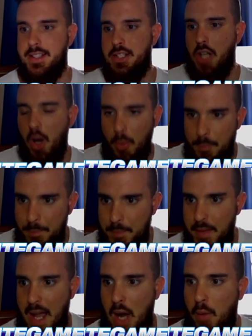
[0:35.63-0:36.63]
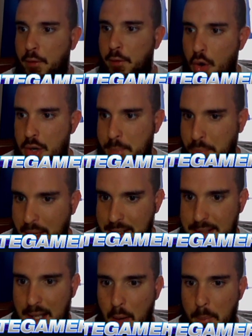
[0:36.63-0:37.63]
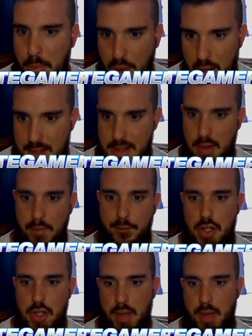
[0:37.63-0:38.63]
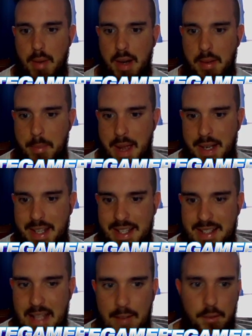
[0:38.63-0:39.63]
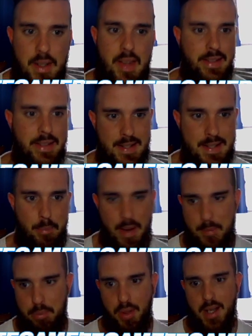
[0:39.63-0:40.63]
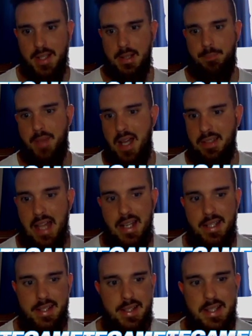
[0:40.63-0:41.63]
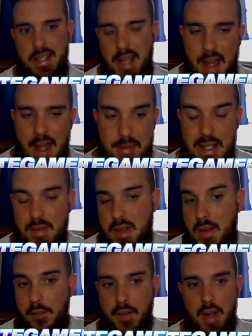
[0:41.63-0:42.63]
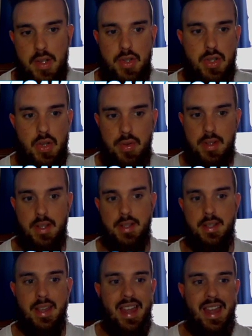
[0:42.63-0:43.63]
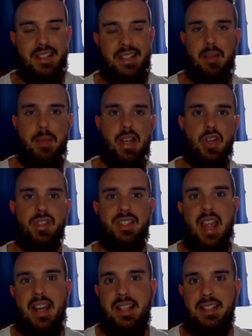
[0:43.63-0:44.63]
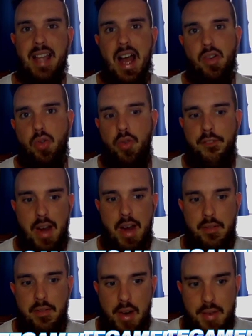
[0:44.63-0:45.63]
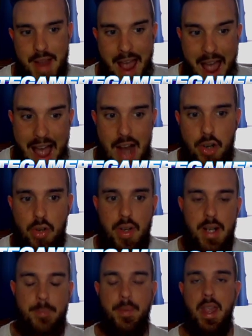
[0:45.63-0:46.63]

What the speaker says: So now for your playstyle plus, the first one I recommend is definitely the Anticipate Plus. A lot of CDMs, even defenders, use this. It's going to make your standing tackle very, very accurate.